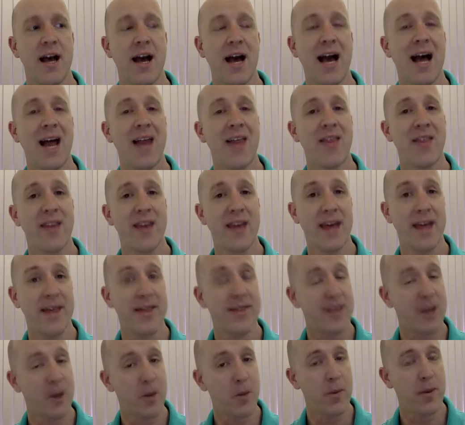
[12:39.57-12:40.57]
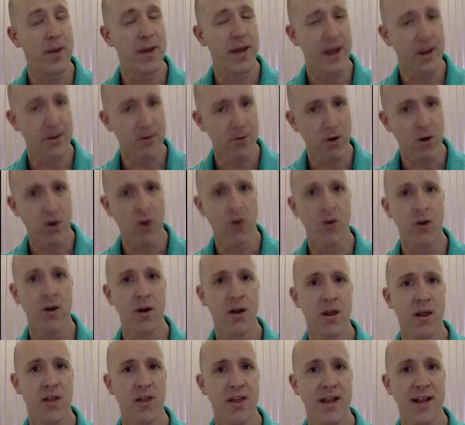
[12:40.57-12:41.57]
and they end up being wrong,
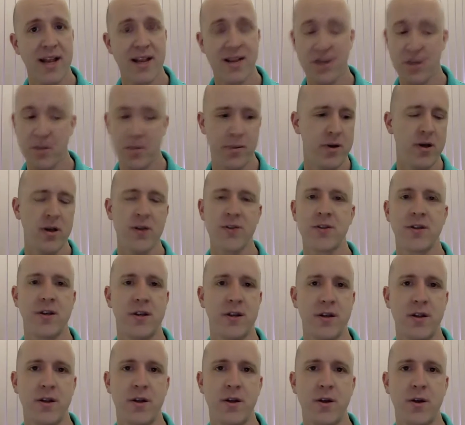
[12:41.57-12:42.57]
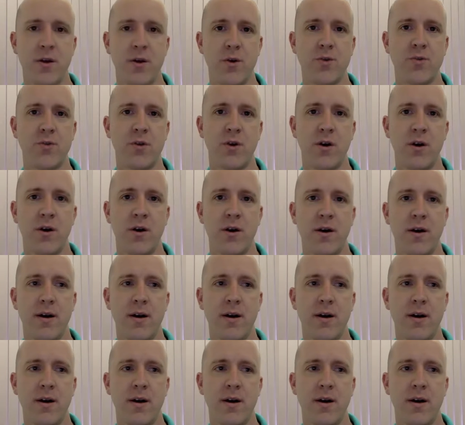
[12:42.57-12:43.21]
then it's the person who's wrong.